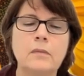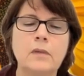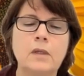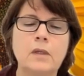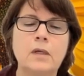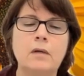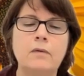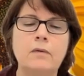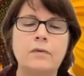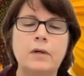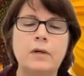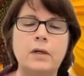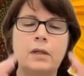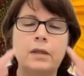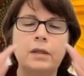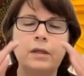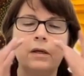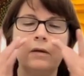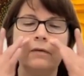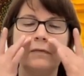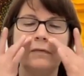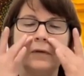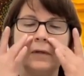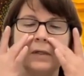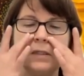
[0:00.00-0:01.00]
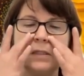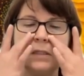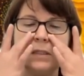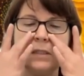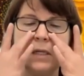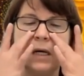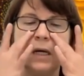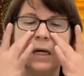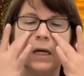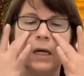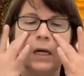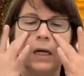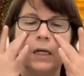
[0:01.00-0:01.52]
And if anything feels
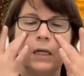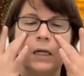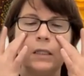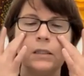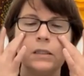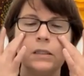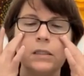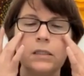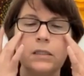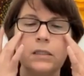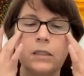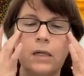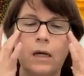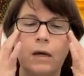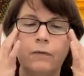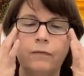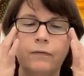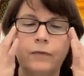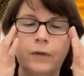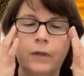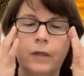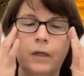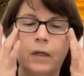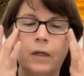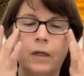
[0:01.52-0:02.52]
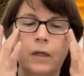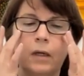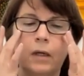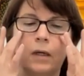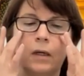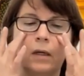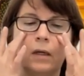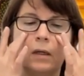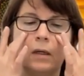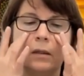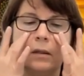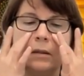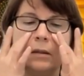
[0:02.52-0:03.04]
tight and
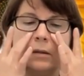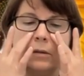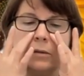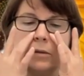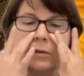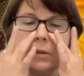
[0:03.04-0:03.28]
stuffy,